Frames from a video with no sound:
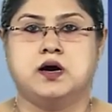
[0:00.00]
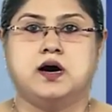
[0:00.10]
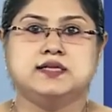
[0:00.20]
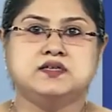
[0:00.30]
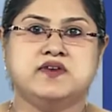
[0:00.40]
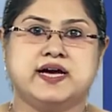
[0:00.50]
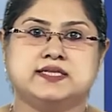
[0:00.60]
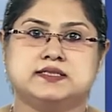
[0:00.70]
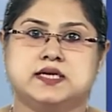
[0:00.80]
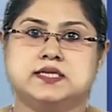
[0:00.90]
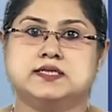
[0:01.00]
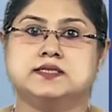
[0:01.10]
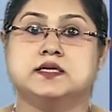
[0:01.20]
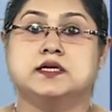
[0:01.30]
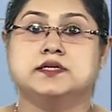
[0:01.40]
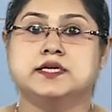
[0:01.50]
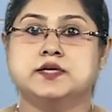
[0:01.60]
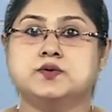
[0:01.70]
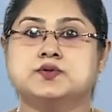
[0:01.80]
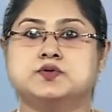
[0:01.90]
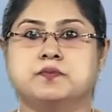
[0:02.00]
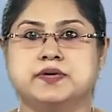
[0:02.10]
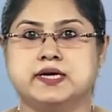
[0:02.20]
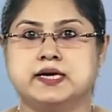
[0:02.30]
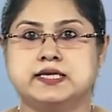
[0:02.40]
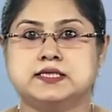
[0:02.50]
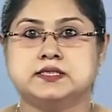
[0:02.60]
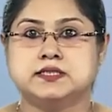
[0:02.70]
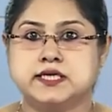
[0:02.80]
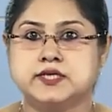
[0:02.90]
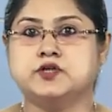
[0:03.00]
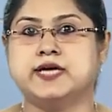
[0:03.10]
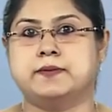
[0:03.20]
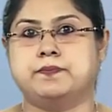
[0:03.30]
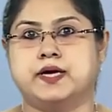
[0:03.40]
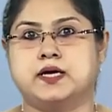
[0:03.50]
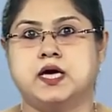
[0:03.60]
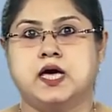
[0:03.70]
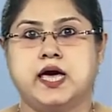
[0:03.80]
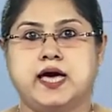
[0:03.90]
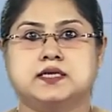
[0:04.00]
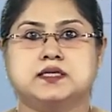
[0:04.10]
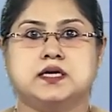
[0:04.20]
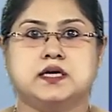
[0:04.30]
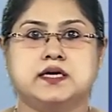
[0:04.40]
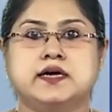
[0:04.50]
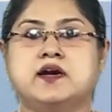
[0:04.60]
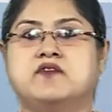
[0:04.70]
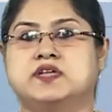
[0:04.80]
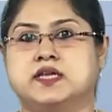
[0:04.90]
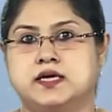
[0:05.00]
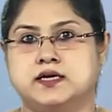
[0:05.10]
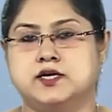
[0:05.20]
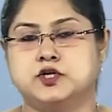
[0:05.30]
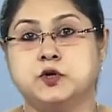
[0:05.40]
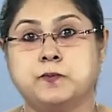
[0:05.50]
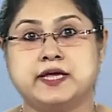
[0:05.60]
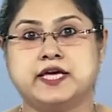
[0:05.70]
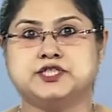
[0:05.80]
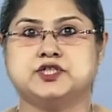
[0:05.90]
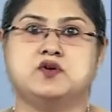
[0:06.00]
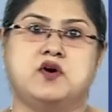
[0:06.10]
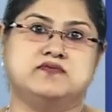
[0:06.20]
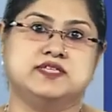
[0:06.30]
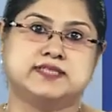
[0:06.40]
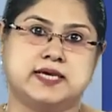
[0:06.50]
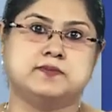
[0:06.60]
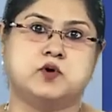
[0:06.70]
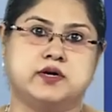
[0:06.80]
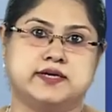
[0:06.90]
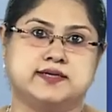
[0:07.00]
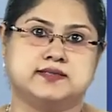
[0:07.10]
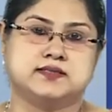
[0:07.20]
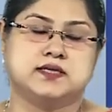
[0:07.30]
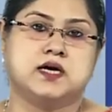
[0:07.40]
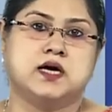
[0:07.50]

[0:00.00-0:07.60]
otherwise it is reduced to merely stereotyping and year after year duplication of the same contents.